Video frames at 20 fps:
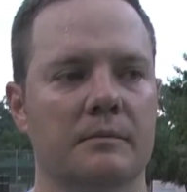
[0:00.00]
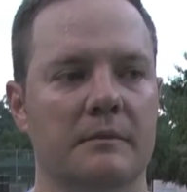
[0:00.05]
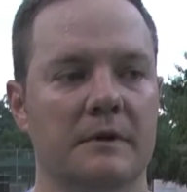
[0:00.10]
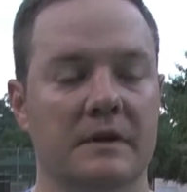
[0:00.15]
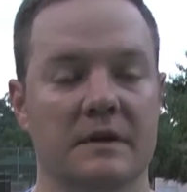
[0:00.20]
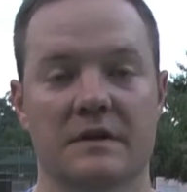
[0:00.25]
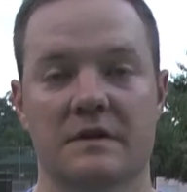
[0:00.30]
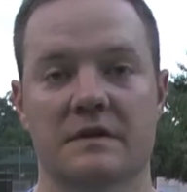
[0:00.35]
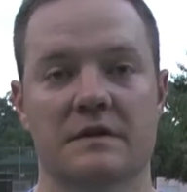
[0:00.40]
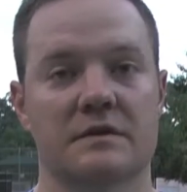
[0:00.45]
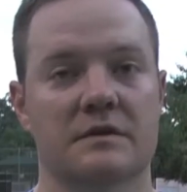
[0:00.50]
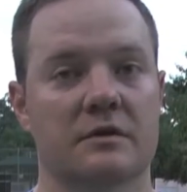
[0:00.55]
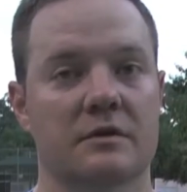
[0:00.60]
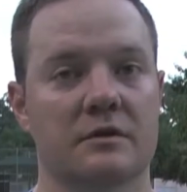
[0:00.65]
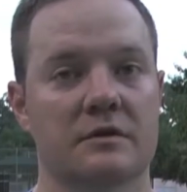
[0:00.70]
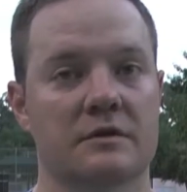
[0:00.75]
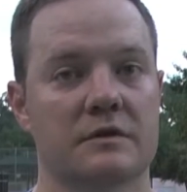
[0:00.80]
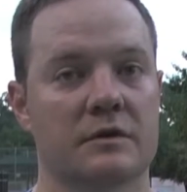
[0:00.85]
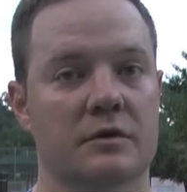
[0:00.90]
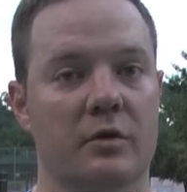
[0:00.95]
then this is
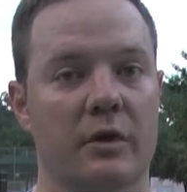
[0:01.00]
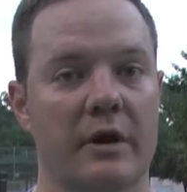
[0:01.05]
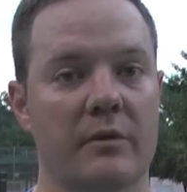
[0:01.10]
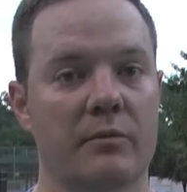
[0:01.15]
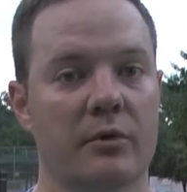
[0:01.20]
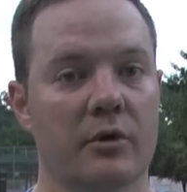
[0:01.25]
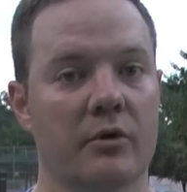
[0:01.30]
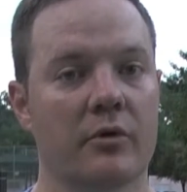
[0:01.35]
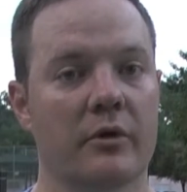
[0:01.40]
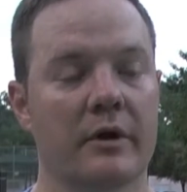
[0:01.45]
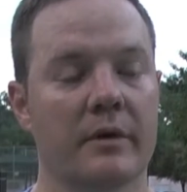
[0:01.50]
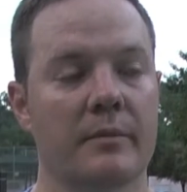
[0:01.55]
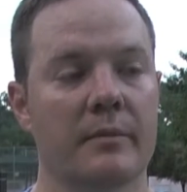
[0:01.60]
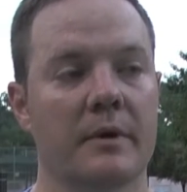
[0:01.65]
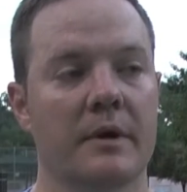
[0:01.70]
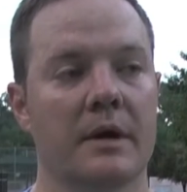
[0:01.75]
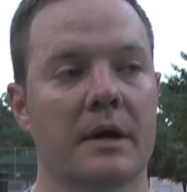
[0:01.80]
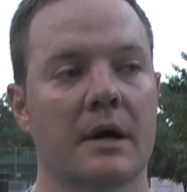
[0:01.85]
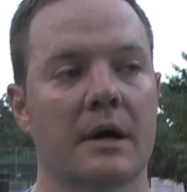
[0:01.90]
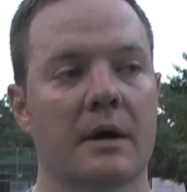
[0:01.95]
a great program.
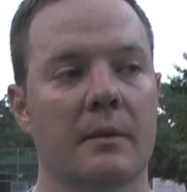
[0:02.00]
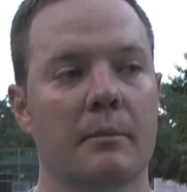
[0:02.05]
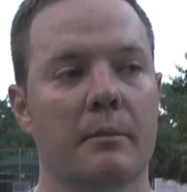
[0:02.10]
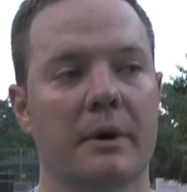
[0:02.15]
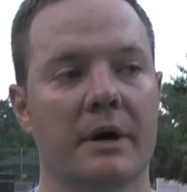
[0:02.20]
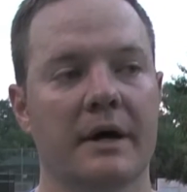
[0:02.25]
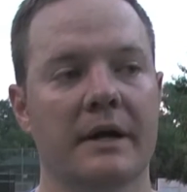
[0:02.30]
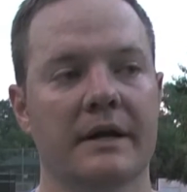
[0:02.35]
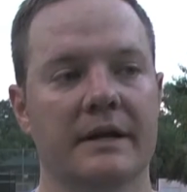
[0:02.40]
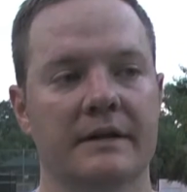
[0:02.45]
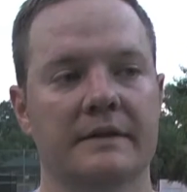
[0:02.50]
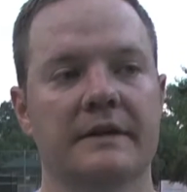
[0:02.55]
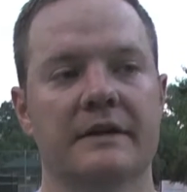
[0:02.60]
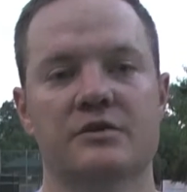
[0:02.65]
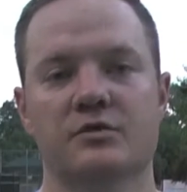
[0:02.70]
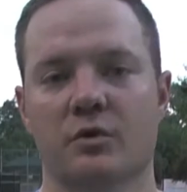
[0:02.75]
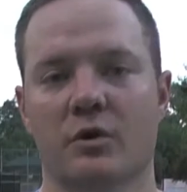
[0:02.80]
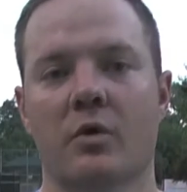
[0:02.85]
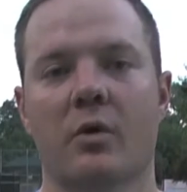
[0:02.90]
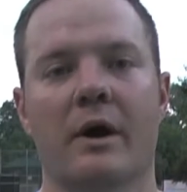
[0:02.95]
But it
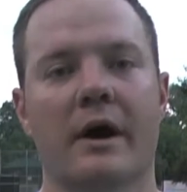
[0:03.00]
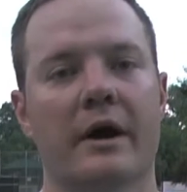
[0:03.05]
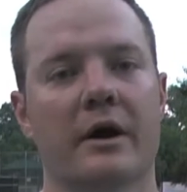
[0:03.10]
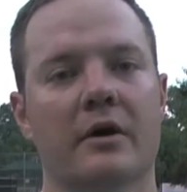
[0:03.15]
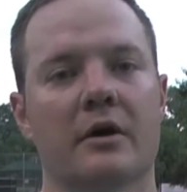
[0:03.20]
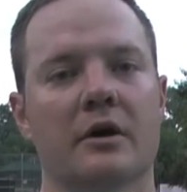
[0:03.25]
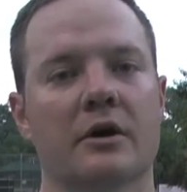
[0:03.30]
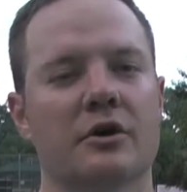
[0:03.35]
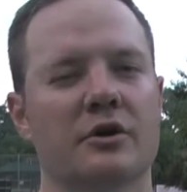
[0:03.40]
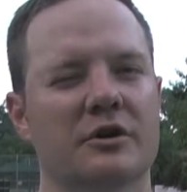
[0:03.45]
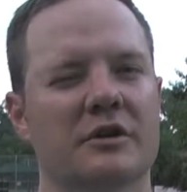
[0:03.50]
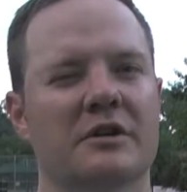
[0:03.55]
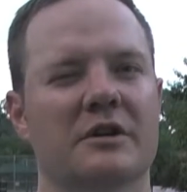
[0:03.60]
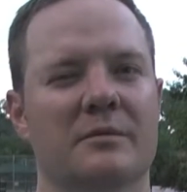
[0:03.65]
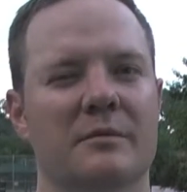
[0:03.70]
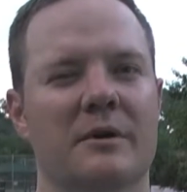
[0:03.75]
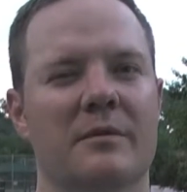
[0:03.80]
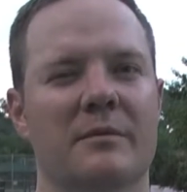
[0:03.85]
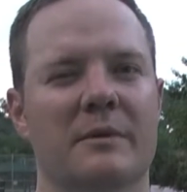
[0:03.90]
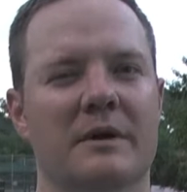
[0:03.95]
does require a good
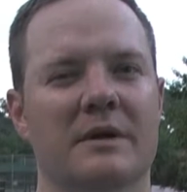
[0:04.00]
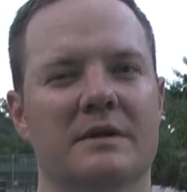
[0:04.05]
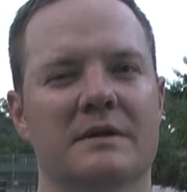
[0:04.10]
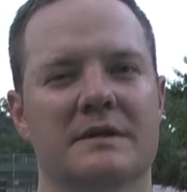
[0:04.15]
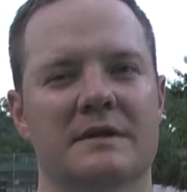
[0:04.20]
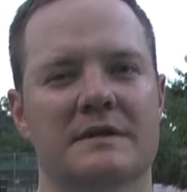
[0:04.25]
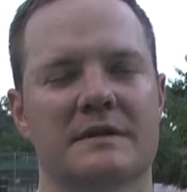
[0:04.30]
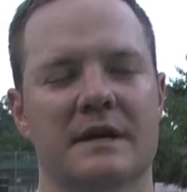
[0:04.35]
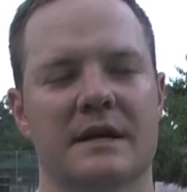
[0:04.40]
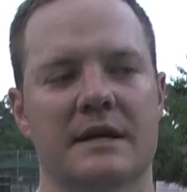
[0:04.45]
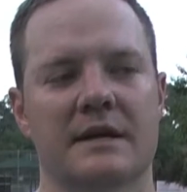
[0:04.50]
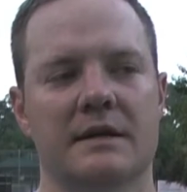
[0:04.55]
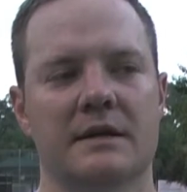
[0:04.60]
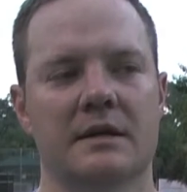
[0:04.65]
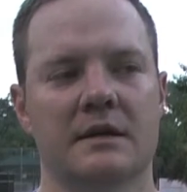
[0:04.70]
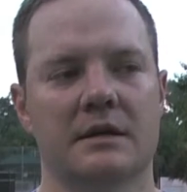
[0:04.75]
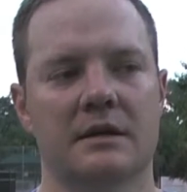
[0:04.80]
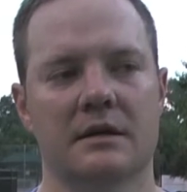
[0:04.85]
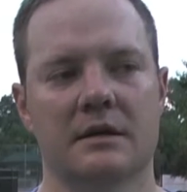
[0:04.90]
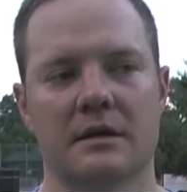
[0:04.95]
commitment to say
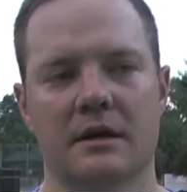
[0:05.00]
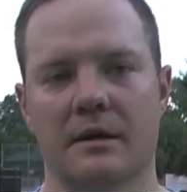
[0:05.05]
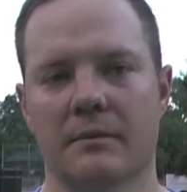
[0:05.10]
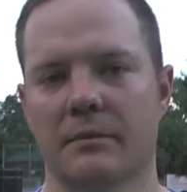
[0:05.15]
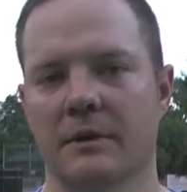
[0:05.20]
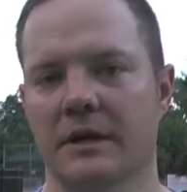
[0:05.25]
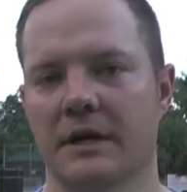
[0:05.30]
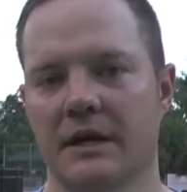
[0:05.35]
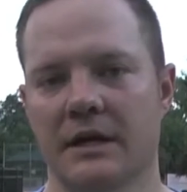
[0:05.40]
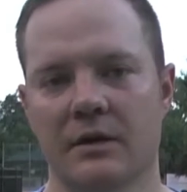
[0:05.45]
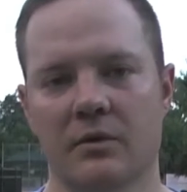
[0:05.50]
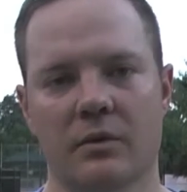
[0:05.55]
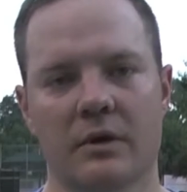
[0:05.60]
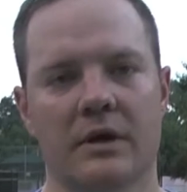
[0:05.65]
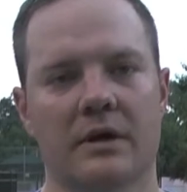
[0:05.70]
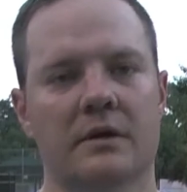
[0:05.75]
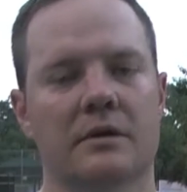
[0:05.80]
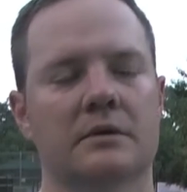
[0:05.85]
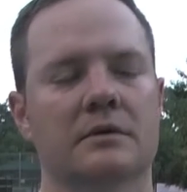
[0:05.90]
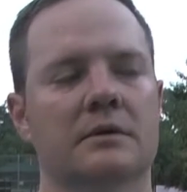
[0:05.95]
that I'm going to eat
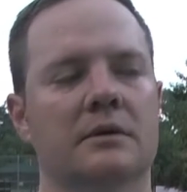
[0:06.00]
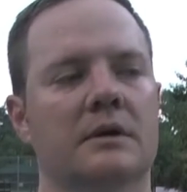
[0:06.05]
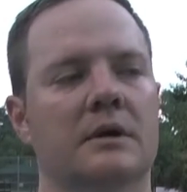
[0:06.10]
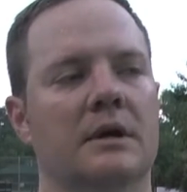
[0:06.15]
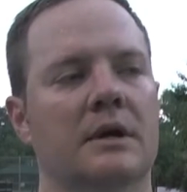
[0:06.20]
well,